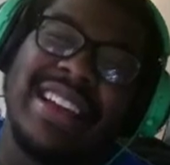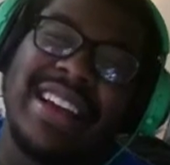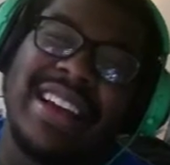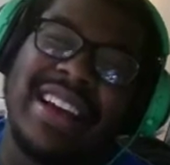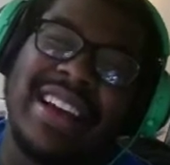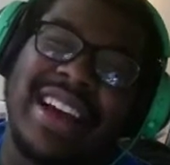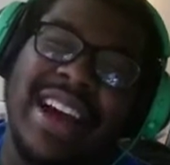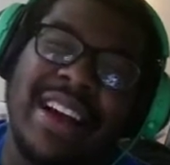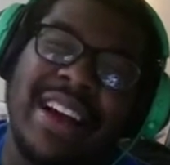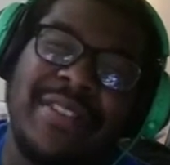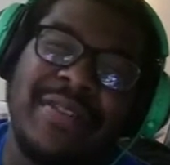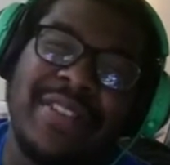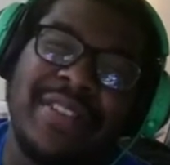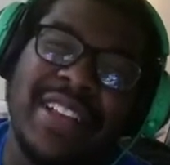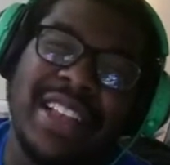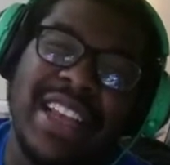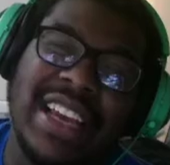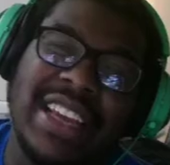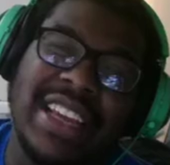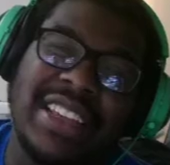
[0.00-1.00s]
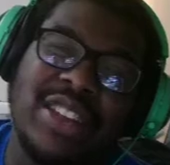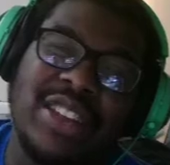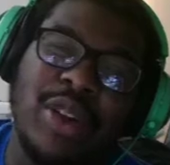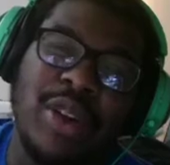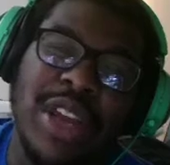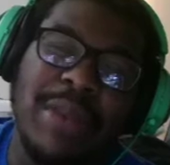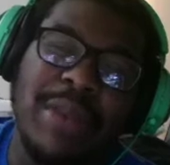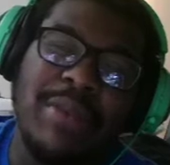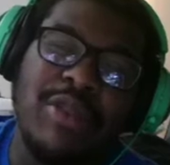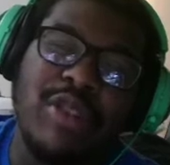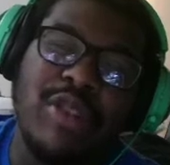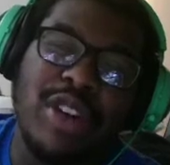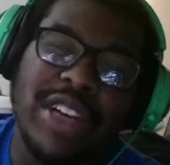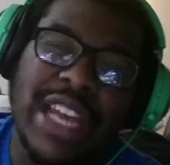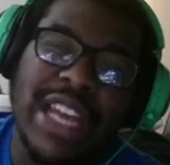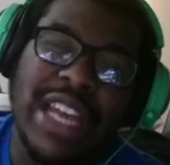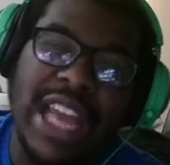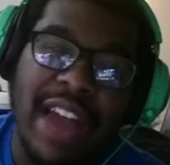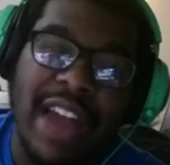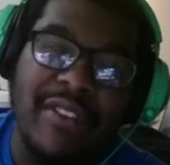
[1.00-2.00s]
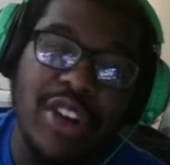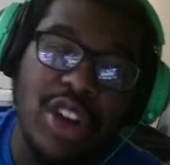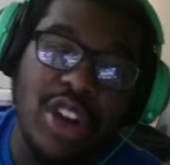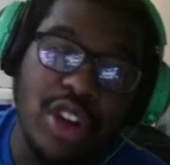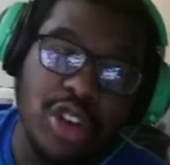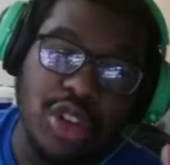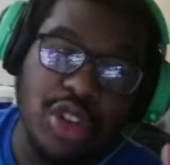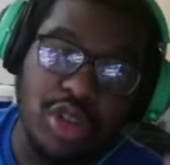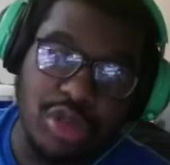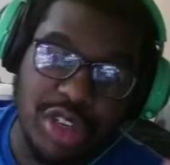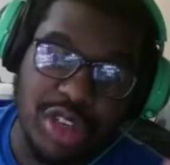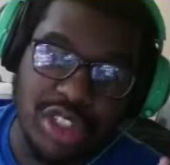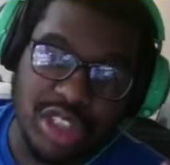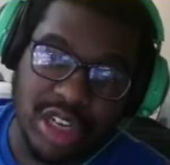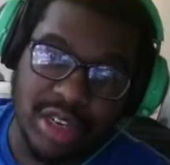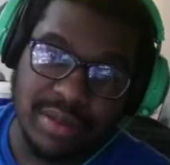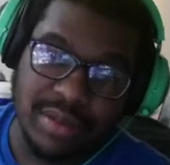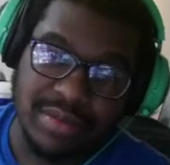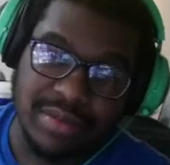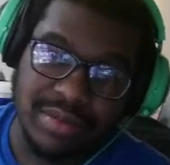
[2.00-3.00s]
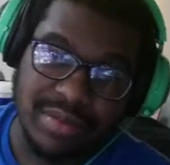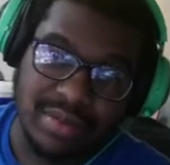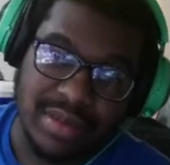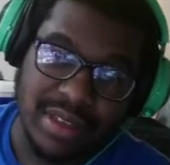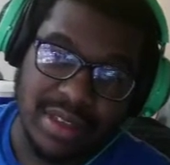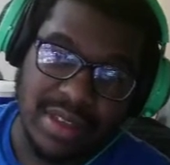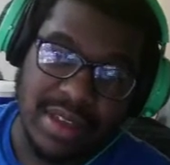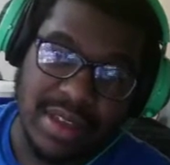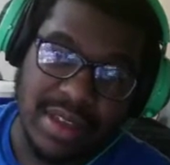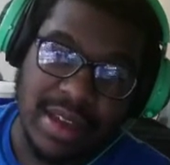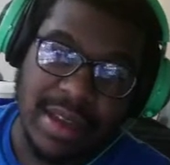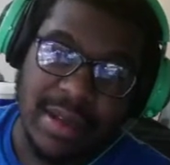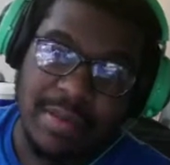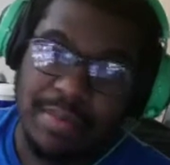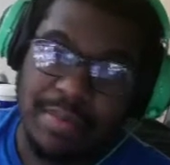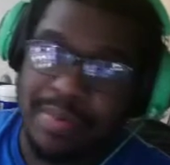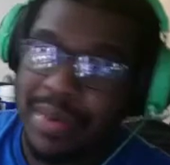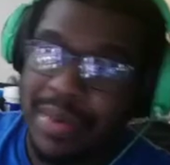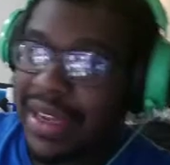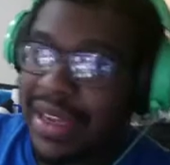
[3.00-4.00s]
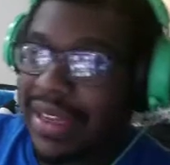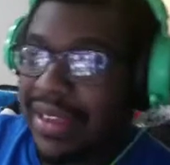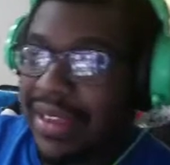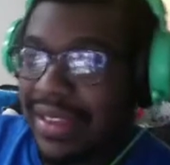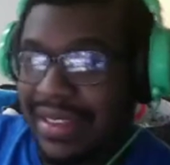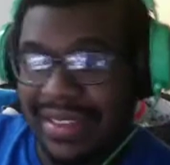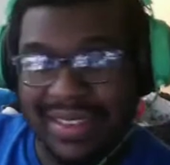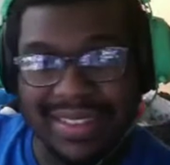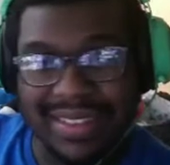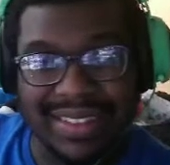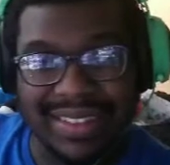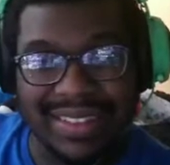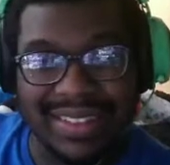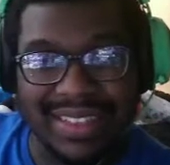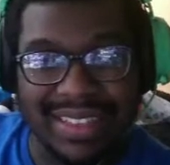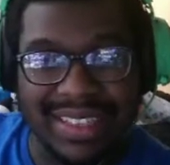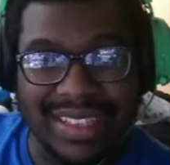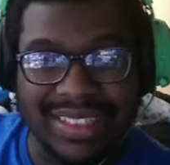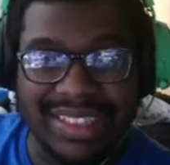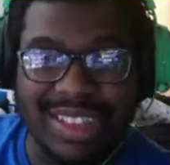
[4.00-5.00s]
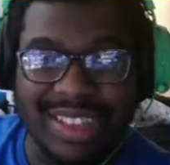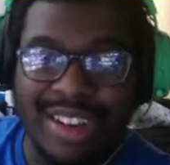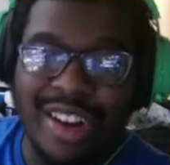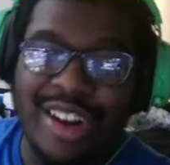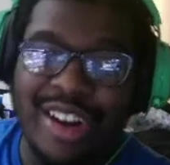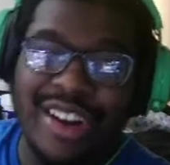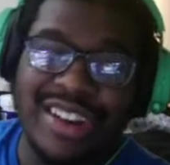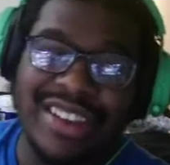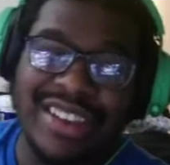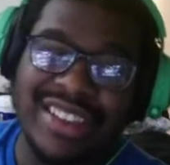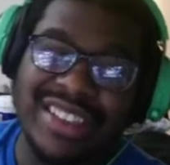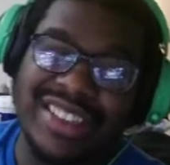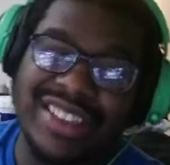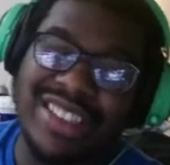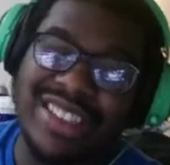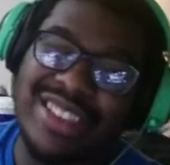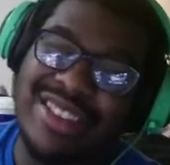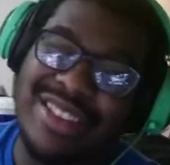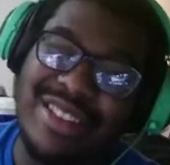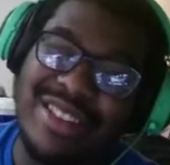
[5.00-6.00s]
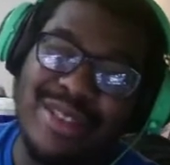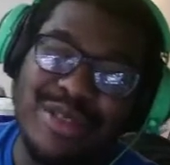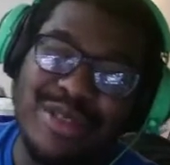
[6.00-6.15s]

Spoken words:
I feel like, don't get me wrong, they have a good 3-drop, but this card could, you